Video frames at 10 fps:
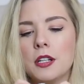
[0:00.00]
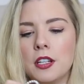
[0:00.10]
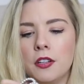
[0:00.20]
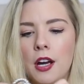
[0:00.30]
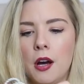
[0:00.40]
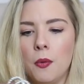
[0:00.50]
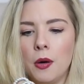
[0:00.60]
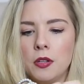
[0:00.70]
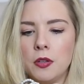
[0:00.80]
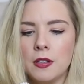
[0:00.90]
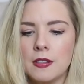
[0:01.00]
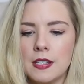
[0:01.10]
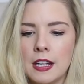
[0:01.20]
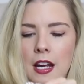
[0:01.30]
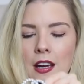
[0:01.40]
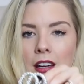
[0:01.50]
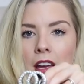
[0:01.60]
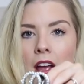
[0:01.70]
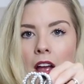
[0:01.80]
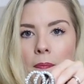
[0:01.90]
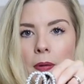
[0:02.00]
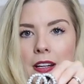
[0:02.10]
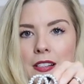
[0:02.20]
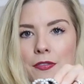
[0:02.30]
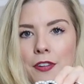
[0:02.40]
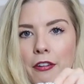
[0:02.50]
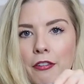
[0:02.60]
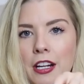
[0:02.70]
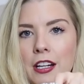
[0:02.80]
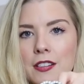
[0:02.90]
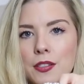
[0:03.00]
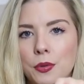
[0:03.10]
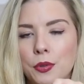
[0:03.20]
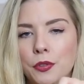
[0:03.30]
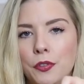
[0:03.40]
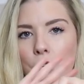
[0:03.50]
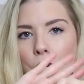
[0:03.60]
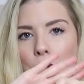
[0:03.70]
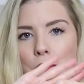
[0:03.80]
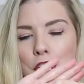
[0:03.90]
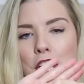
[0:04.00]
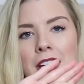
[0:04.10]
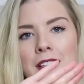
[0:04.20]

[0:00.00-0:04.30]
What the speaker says: I don't know how well you can see it, but it's very sort of Gucci